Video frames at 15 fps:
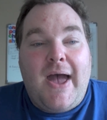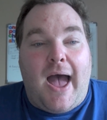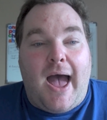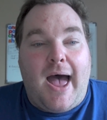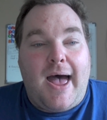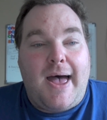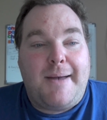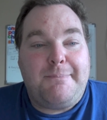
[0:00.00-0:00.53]

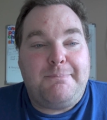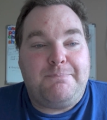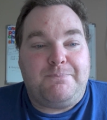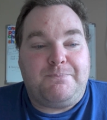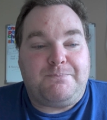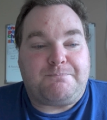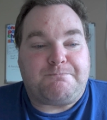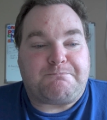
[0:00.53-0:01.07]

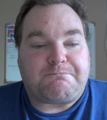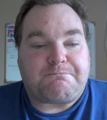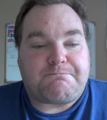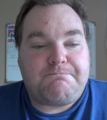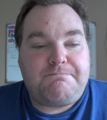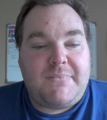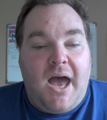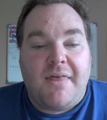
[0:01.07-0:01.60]

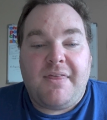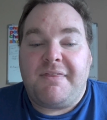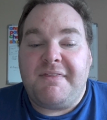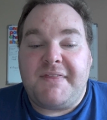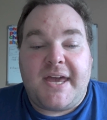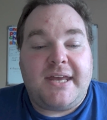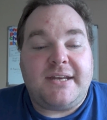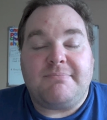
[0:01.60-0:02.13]
Other
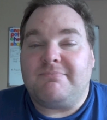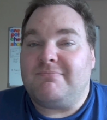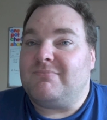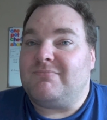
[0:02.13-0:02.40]
than that,